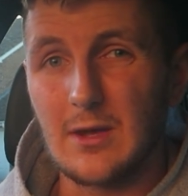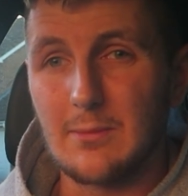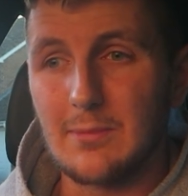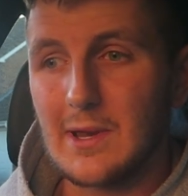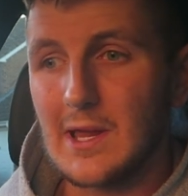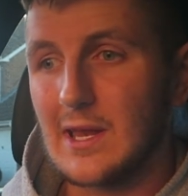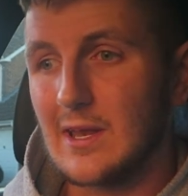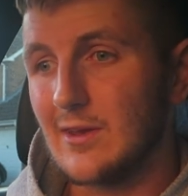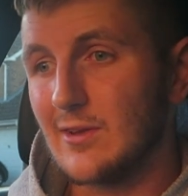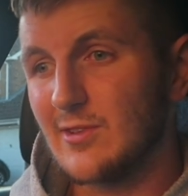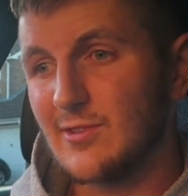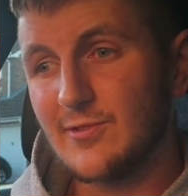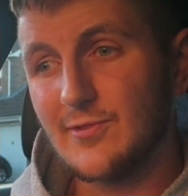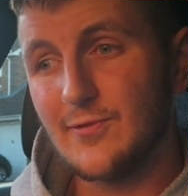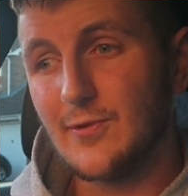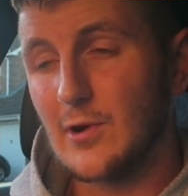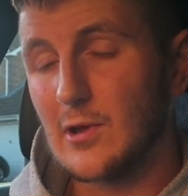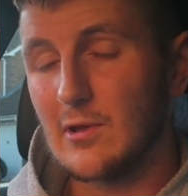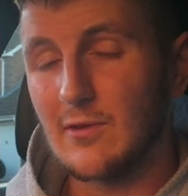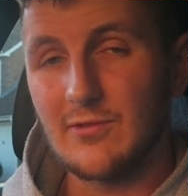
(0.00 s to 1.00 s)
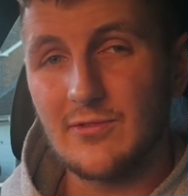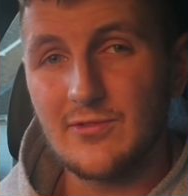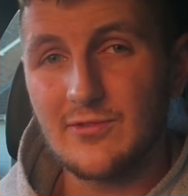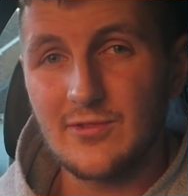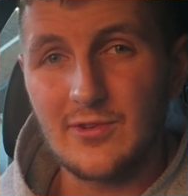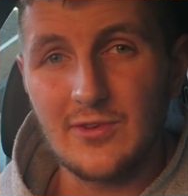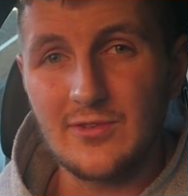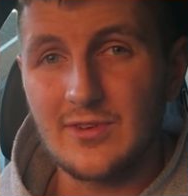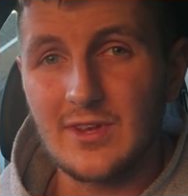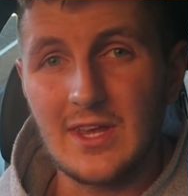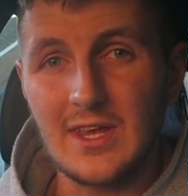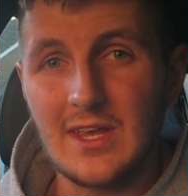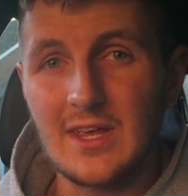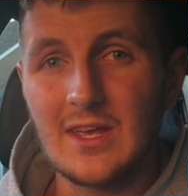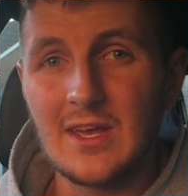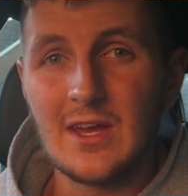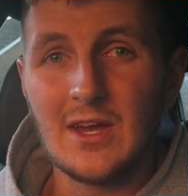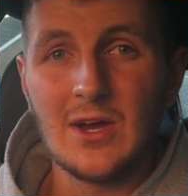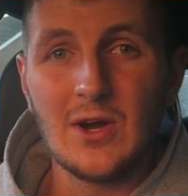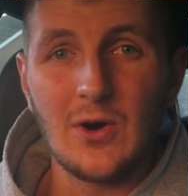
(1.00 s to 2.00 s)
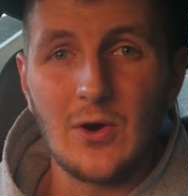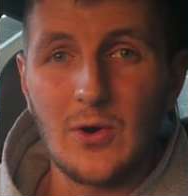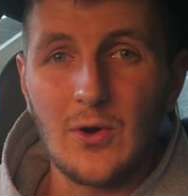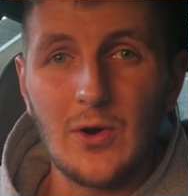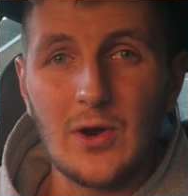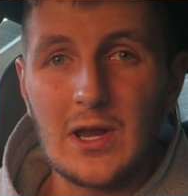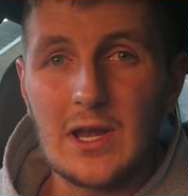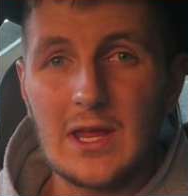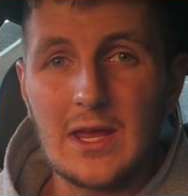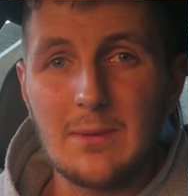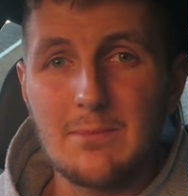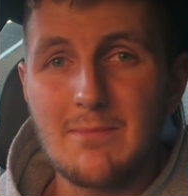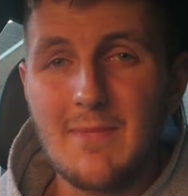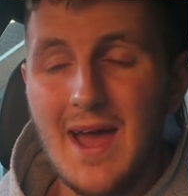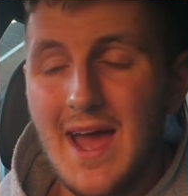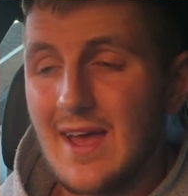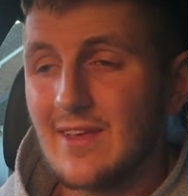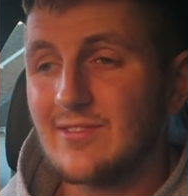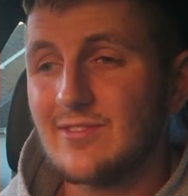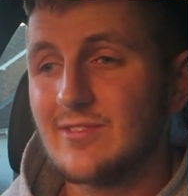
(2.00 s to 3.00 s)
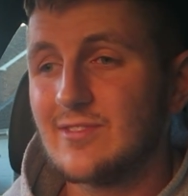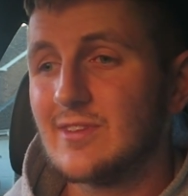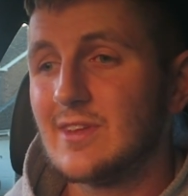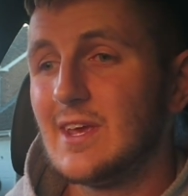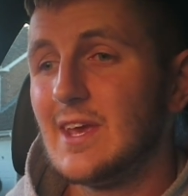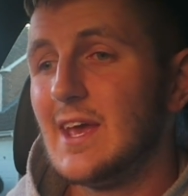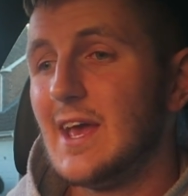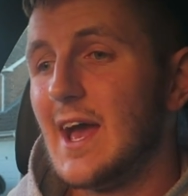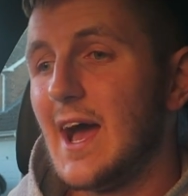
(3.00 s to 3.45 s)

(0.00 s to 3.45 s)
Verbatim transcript: completely just full of sooty, oily mess,